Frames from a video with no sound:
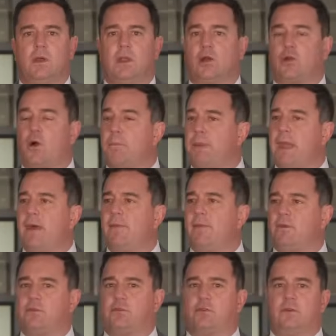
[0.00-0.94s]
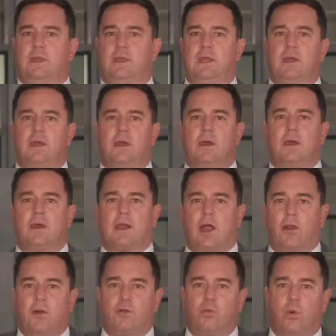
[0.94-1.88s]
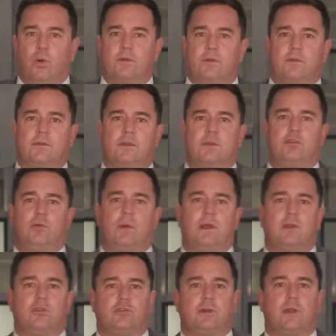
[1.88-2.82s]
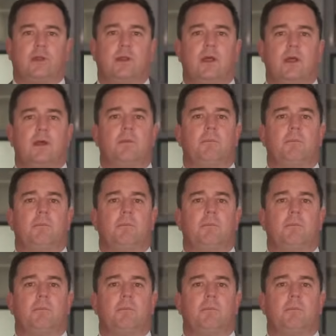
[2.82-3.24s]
Now compare this to the current water situation in